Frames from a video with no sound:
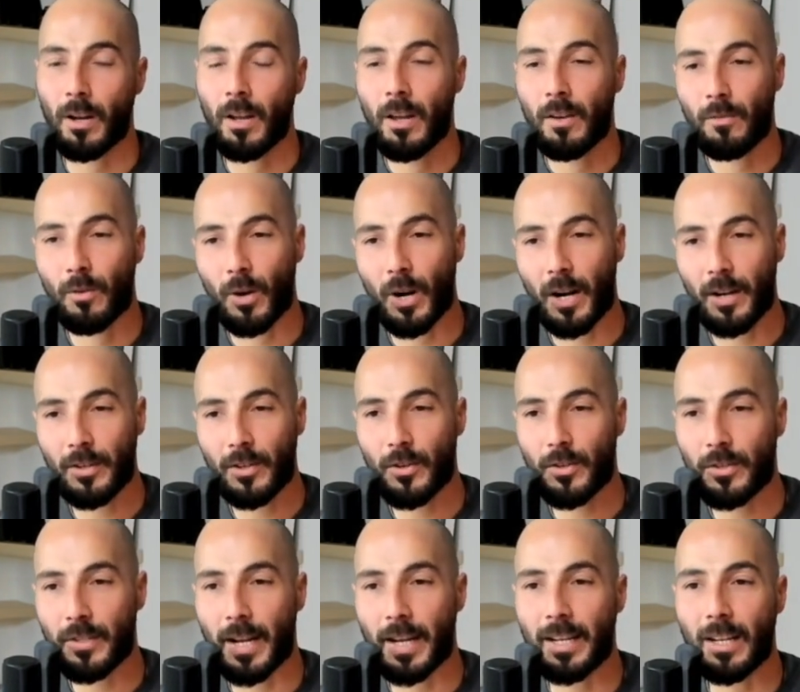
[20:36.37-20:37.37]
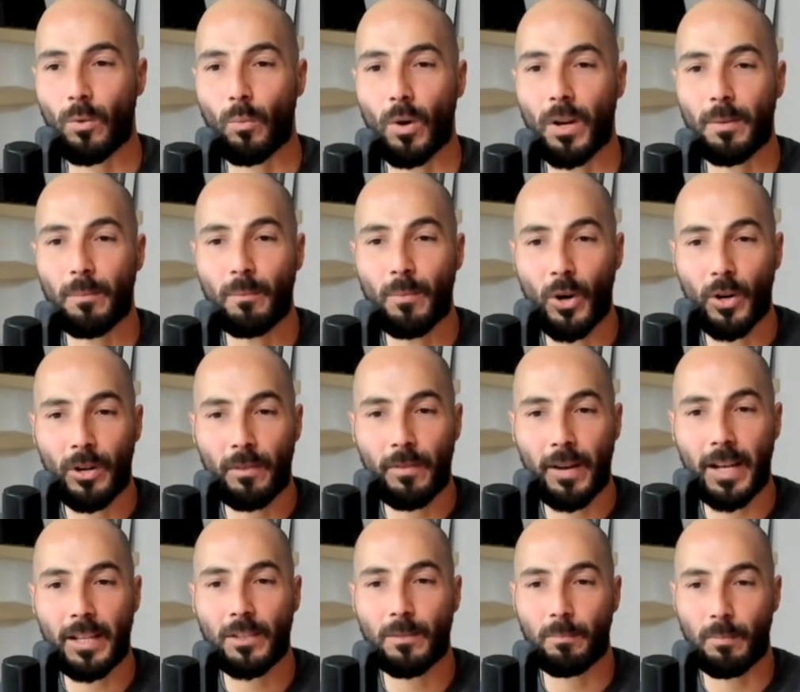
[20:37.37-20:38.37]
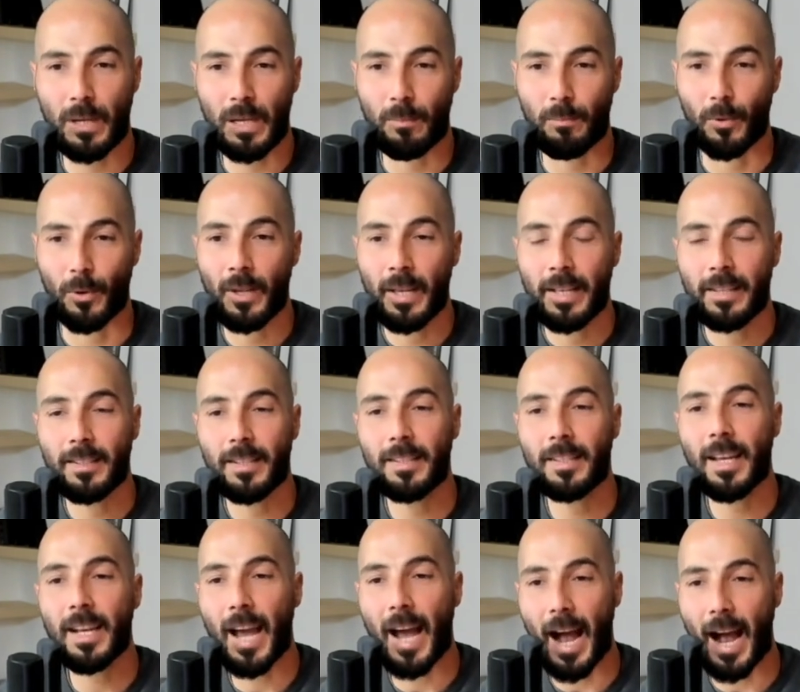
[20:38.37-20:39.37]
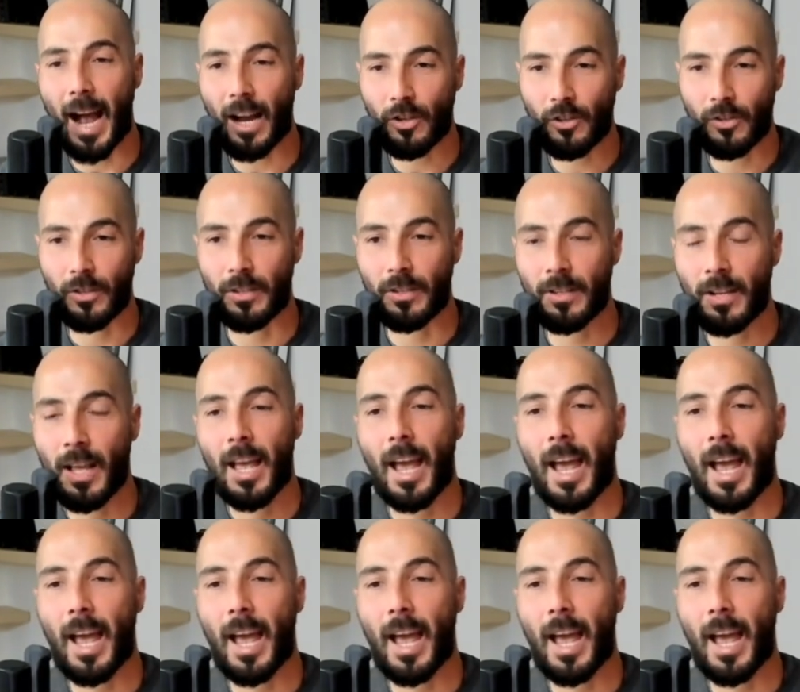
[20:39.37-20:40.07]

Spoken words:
for understanding what motivates people to take action